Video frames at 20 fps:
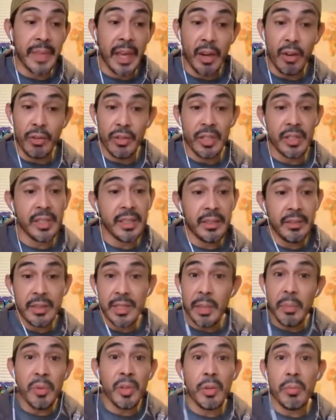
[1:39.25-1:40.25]
that are just
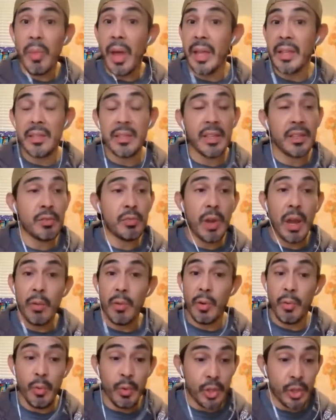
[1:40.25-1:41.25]
similar mindsets, right?
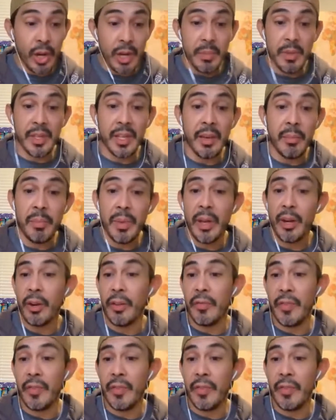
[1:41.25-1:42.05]
Where we're trying to become better.